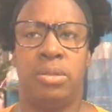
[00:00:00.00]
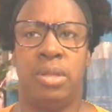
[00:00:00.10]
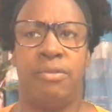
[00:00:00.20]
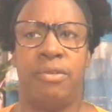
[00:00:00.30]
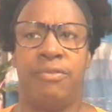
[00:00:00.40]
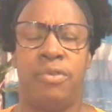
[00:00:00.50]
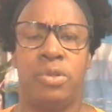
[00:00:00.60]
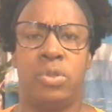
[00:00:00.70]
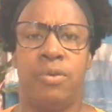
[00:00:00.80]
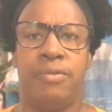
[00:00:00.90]
never
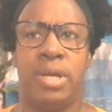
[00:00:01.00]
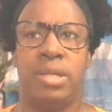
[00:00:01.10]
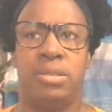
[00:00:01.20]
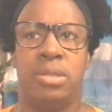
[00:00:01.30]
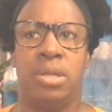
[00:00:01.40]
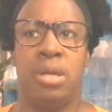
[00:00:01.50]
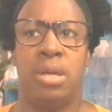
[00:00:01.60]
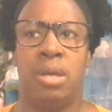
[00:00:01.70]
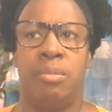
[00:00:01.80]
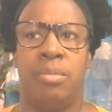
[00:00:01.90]
thought of that,
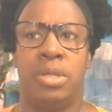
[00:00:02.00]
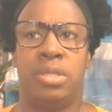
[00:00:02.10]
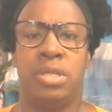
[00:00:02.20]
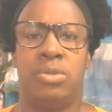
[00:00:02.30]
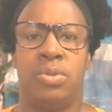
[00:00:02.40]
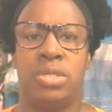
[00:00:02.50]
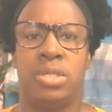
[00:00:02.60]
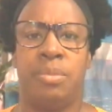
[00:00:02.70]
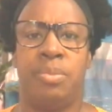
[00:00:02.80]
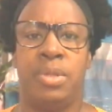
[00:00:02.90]
but it was
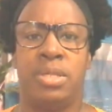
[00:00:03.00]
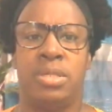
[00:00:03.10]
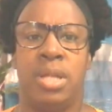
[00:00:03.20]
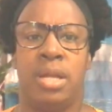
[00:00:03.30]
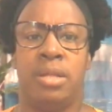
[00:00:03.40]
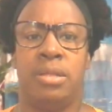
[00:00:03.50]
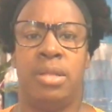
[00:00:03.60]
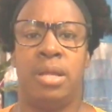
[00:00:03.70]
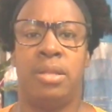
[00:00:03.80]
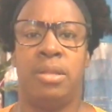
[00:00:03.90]
a place
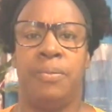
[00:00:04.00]
that